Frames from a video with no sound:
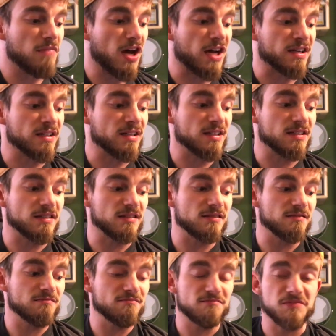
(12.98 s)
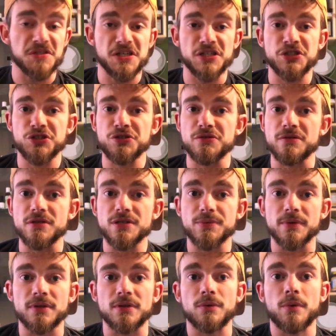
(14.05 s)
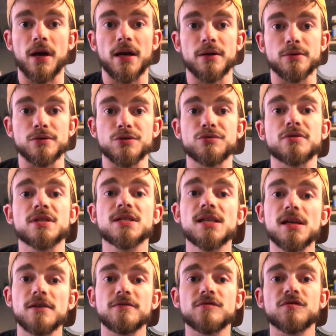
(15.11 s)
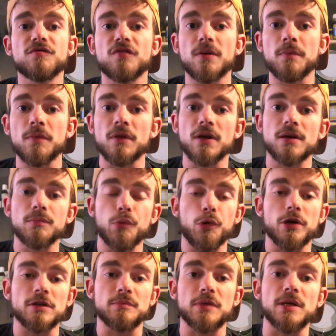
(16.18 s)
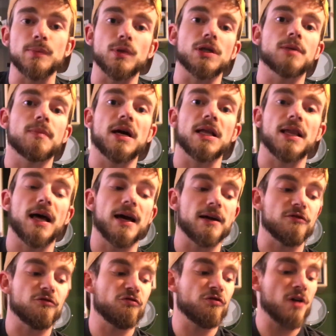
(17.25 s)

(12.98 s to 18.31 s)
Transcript: any issues with the way it was received from the important people in my life,